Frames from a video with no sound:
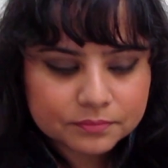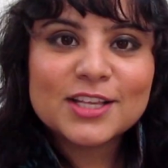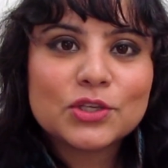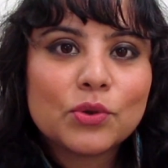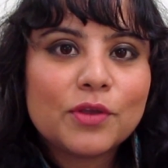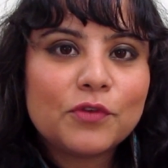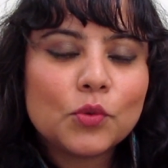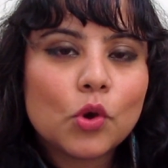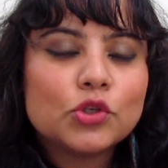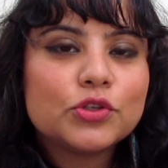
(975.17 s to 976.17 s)
So if
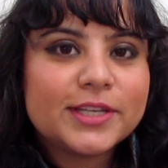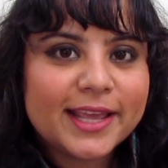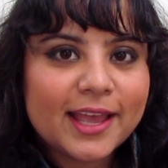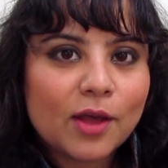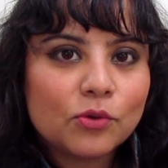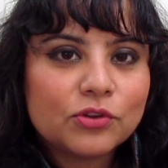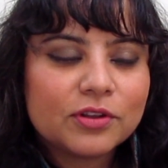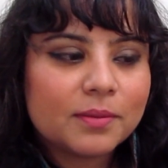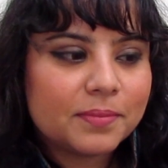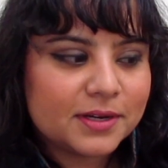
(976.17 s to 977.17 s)
you want to take out
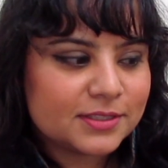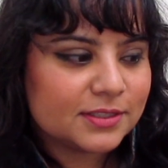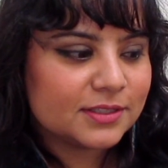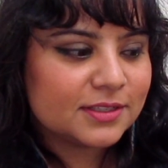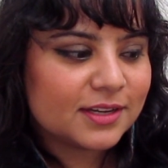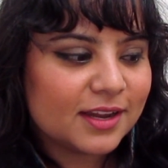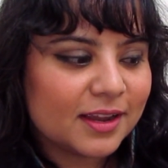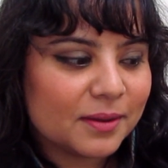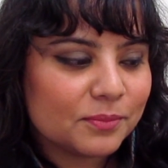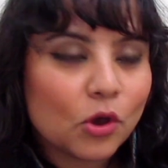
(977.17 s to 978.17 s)
a person
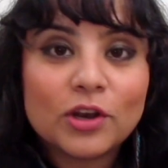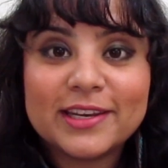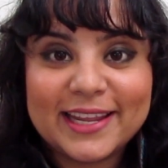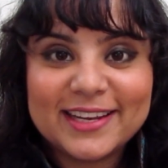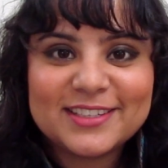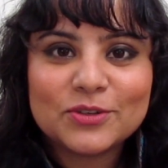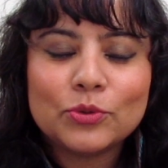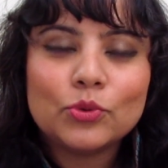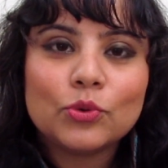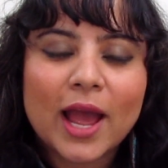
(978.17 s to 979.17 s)
on a date
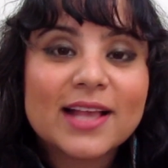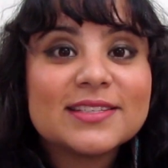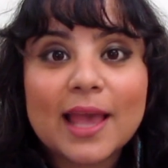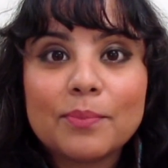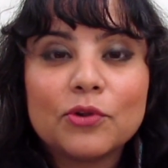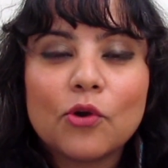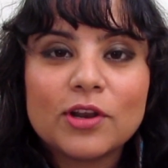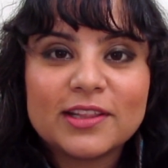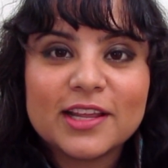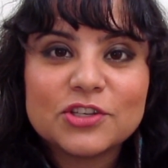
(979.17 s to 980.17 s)
who has
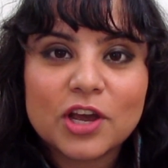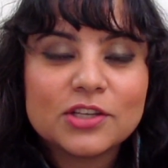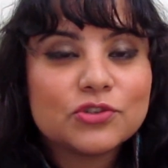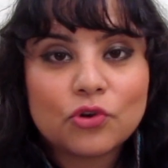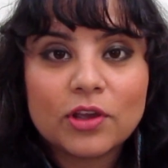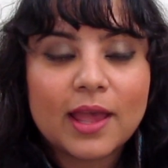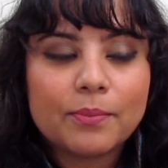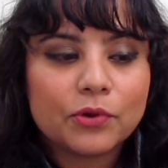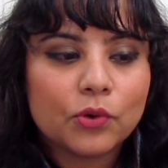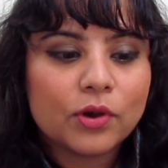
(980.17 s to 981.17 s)
Capricorn in their chart, strong
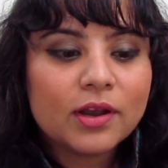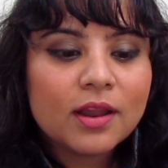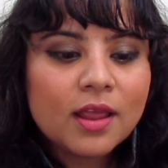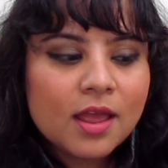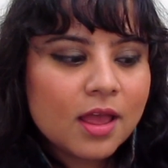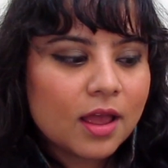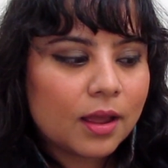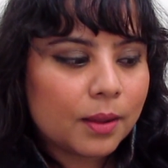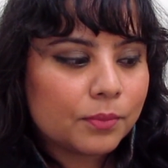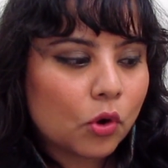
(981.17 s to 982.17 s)
Capricorn,
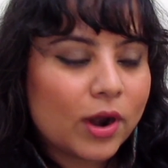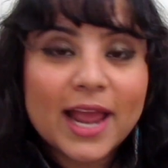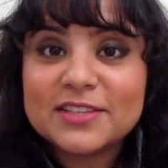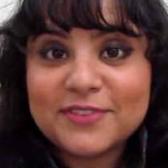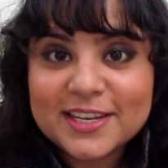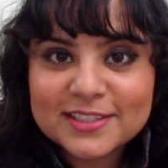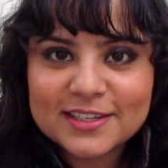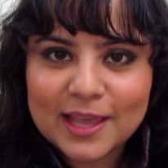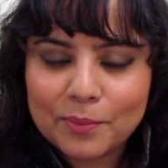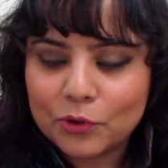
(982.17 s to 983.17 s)
or has Venus
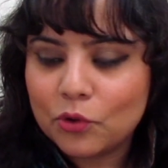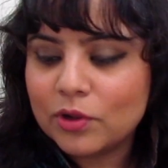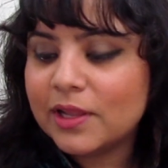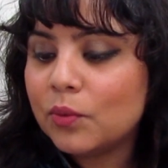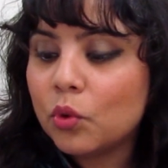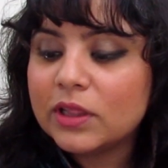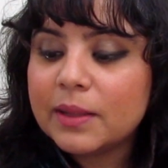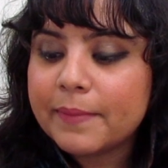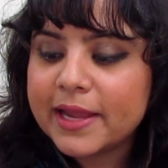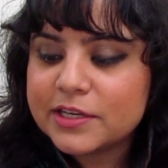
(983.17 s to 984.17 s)
in Capricorn, then what they
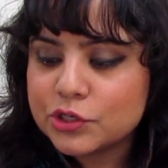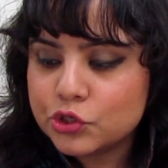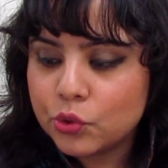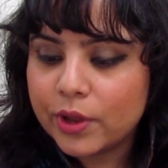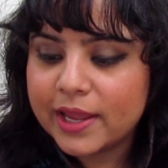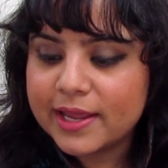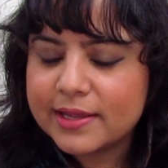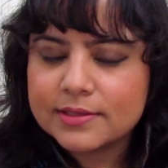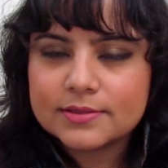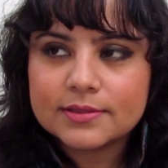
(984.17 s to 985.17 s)
might enjoy
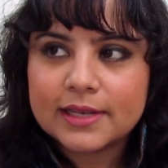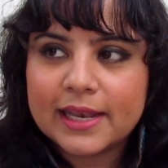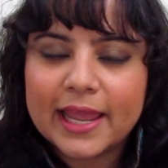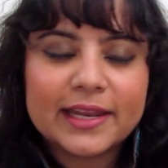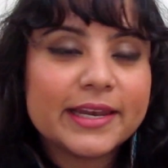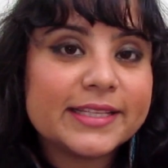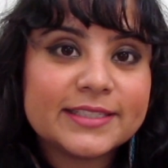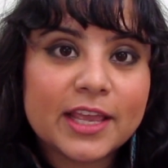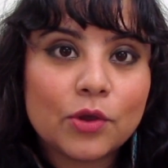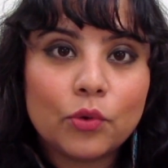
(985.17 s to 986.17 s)
is, like, let's
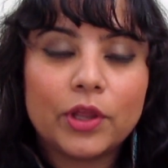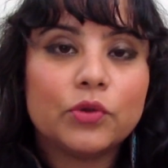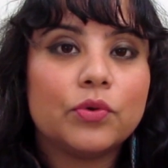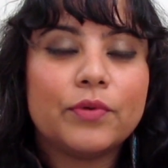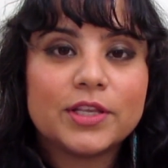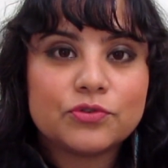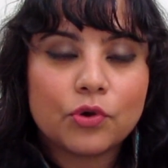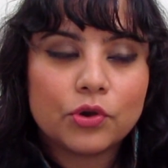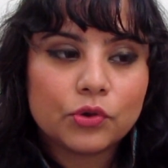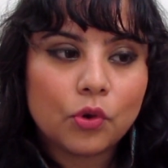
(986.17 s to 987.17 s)
say you're going to a
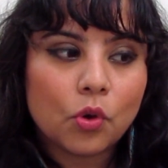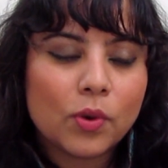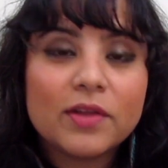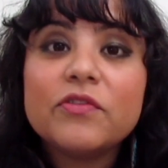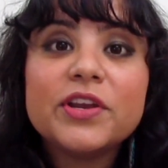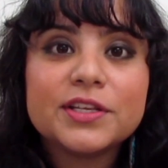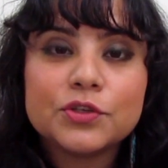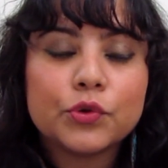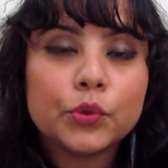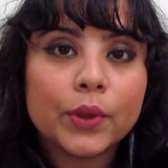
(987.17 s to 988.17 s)
restaurant or whatever it is
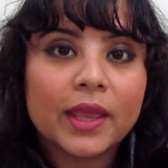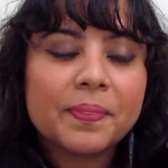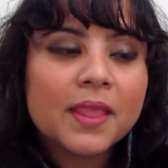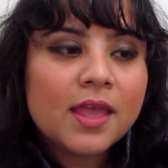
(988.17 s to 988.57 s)
you're doing,